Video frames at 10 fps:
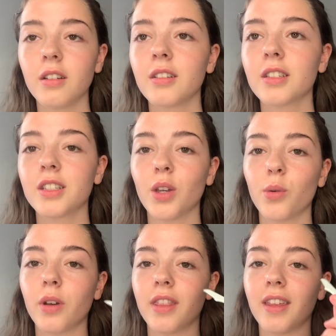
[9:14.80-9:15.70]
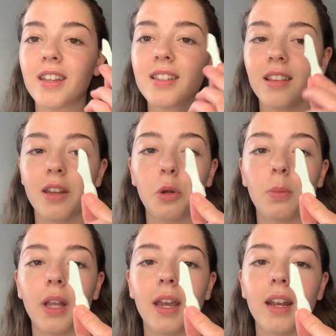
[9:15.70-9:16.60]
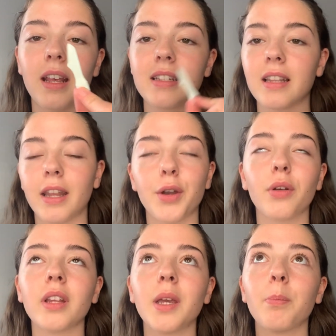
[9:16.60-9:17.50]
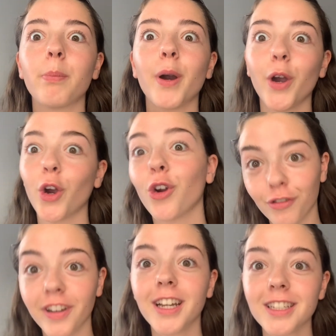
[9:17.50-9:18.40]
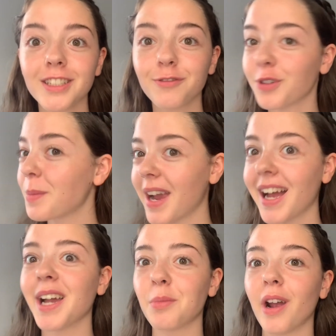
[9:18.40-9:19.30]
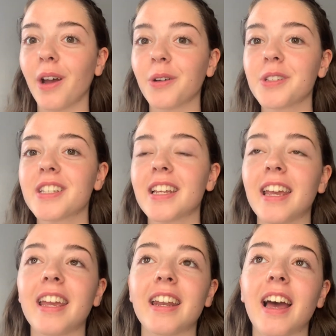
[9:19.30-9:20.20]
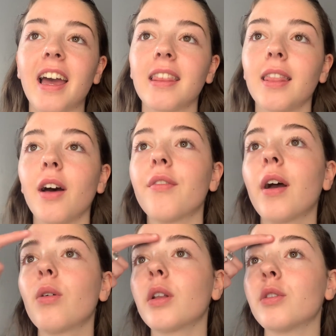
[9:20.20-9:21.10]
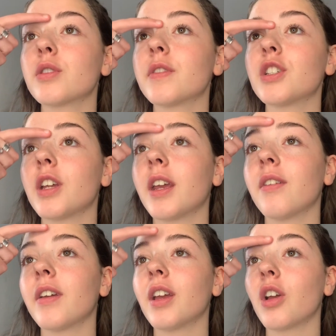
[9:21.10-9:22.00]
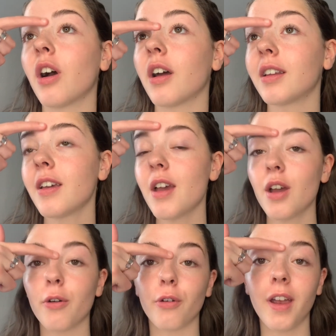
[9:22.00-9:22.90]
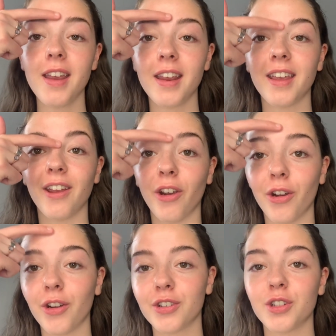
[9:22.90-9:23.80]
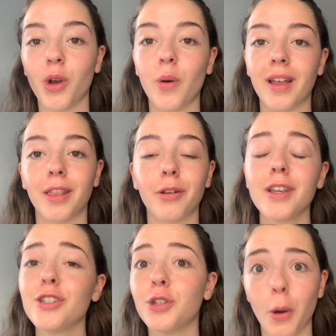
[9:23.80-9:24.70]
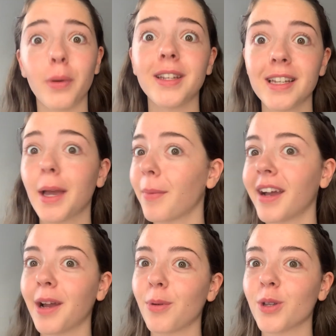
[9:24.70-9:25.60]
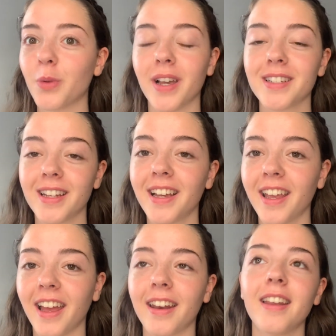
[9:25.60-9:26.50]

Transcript: So this little blade is literally perfect for my eyebrows. And I love how close of a shave it got right here. So I literally don't need to get my eyebrows waxed again.